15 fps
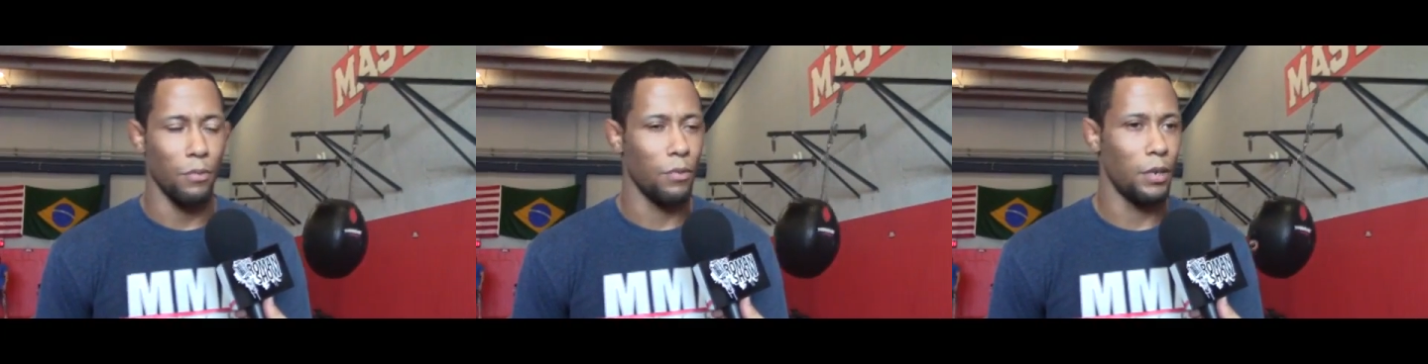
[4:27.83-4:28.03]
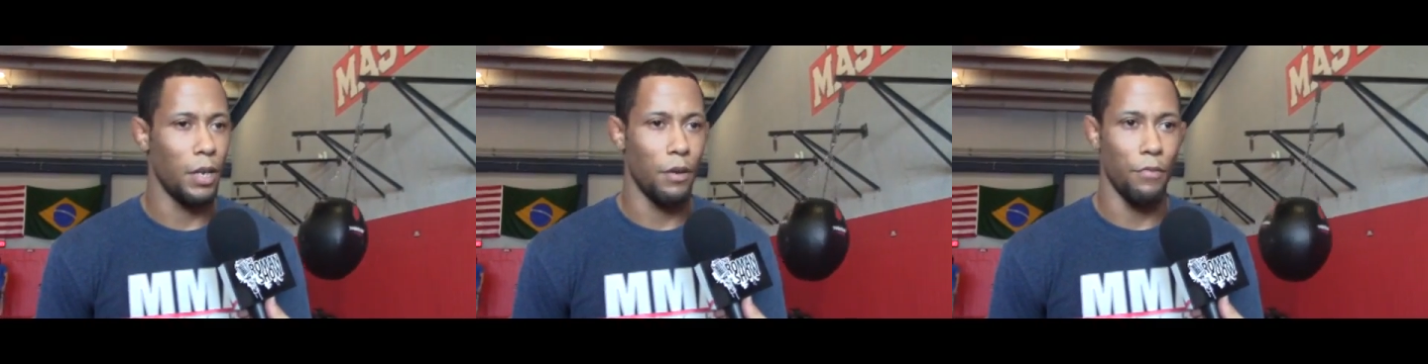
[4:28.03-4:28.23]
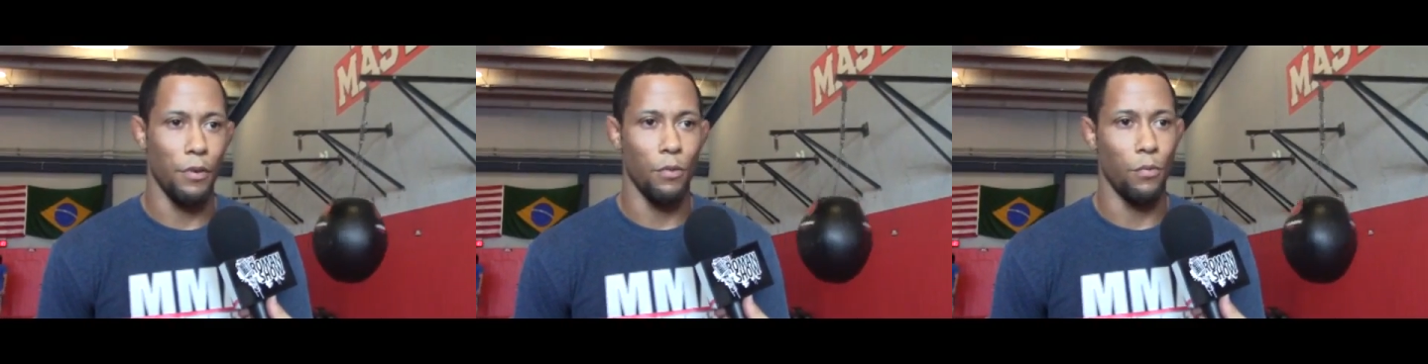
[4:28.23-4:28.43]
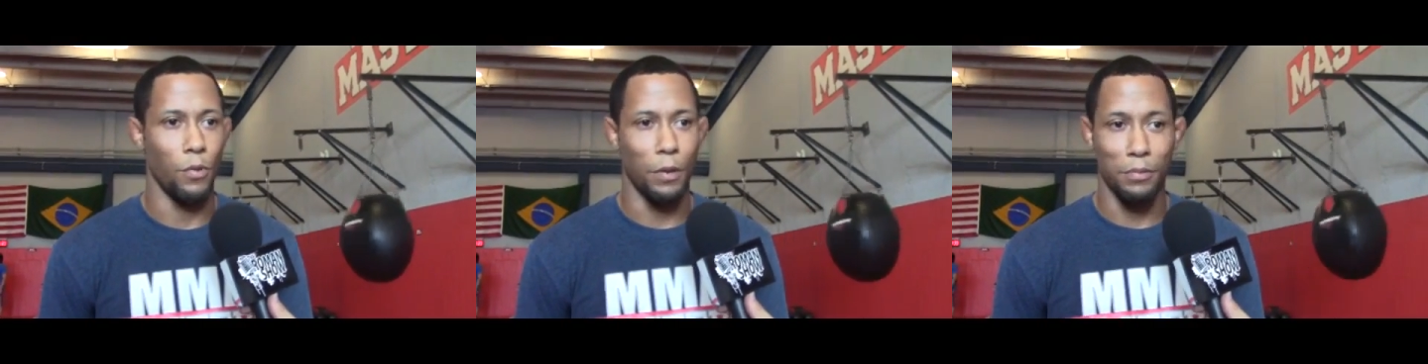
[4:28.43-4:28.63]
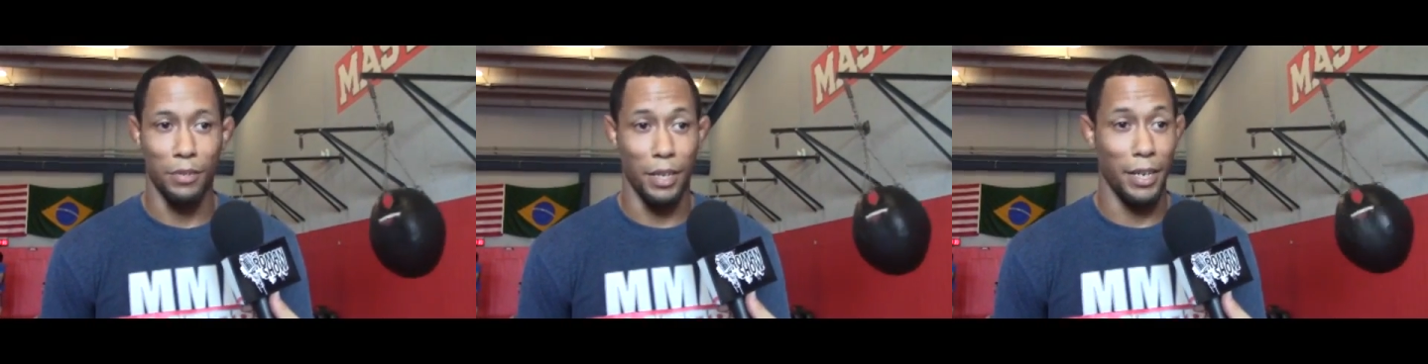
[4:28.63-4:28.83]
whatever
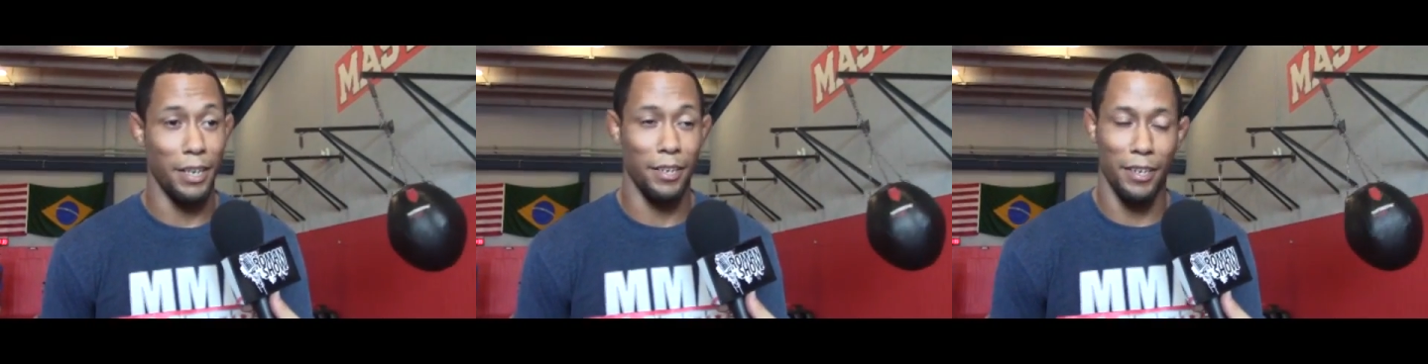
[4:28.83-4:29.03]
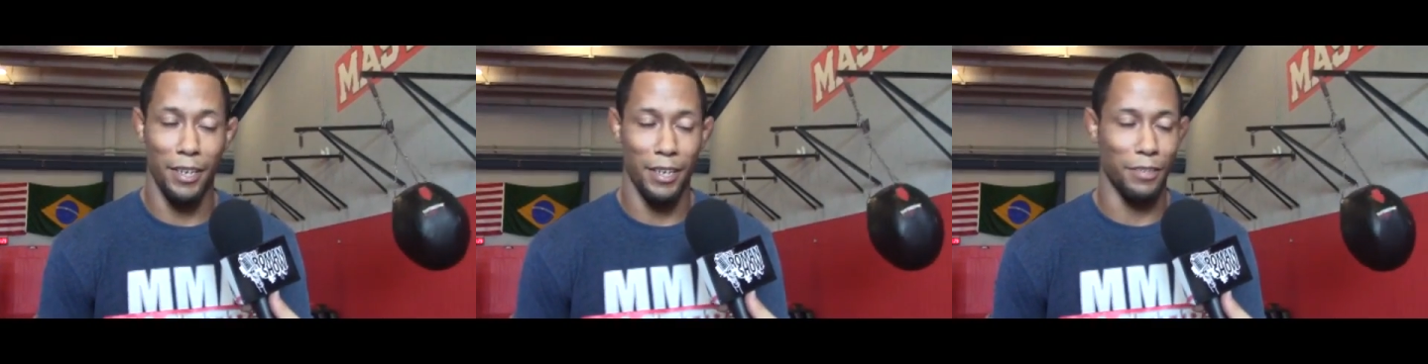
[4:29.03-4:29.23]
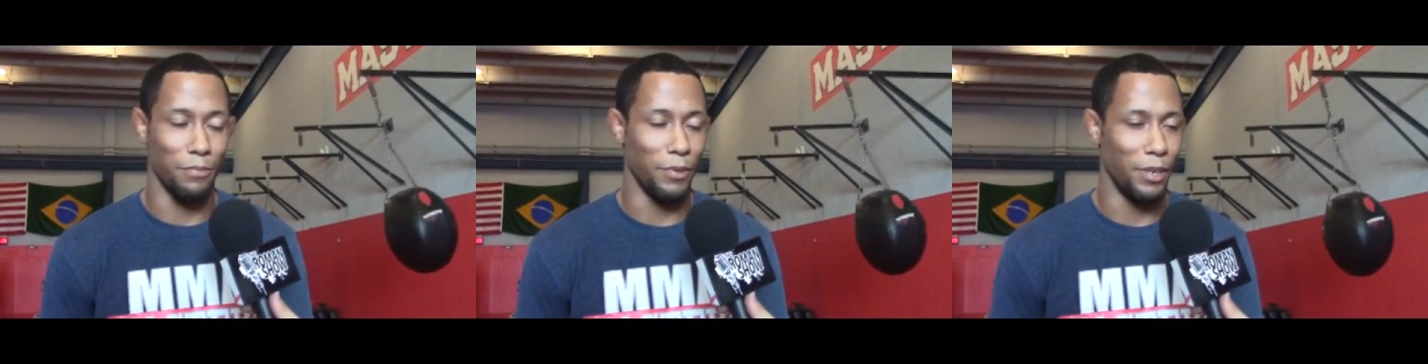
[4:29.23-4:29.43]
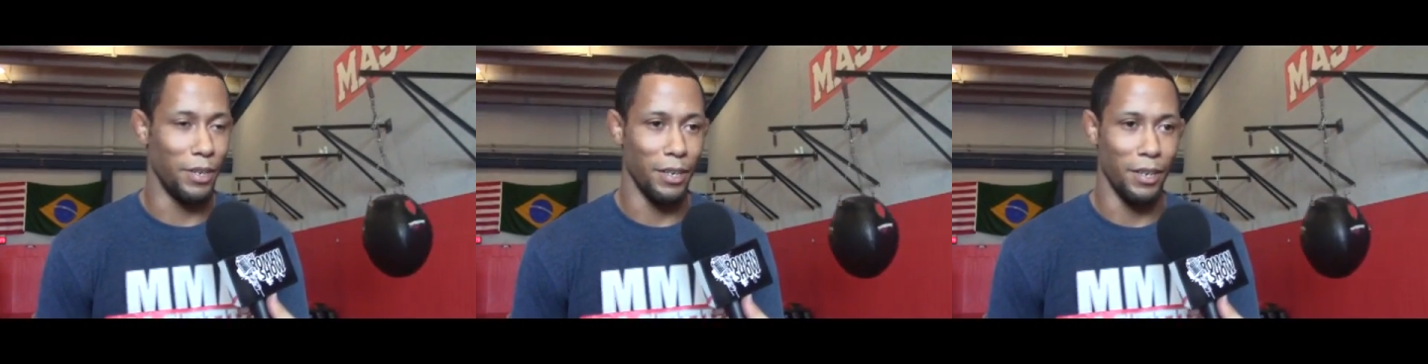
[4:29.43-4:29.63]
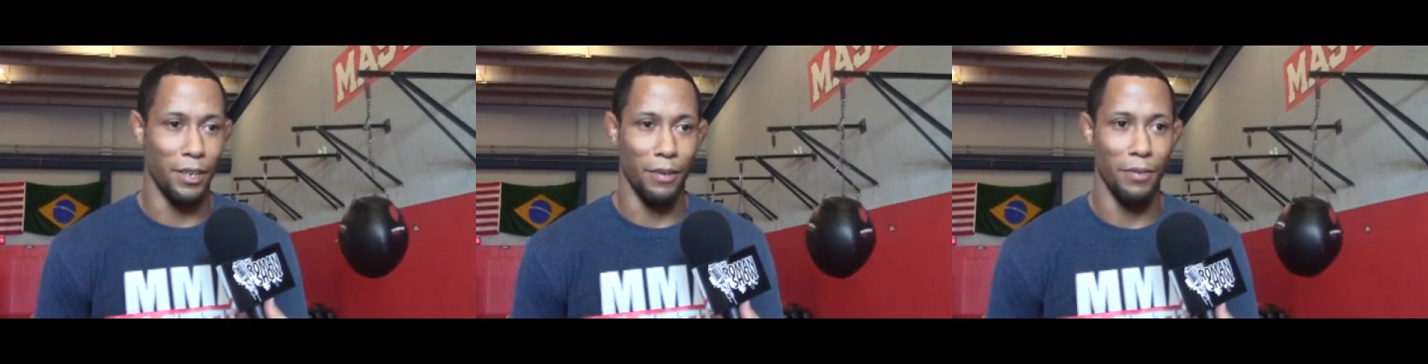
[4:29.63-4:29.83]
website he is,
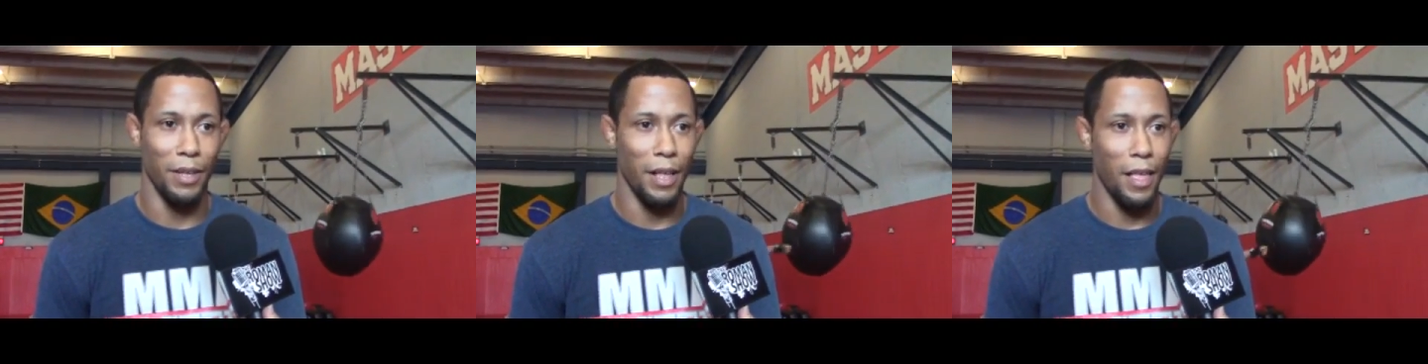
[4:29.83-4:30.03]
but... Uh,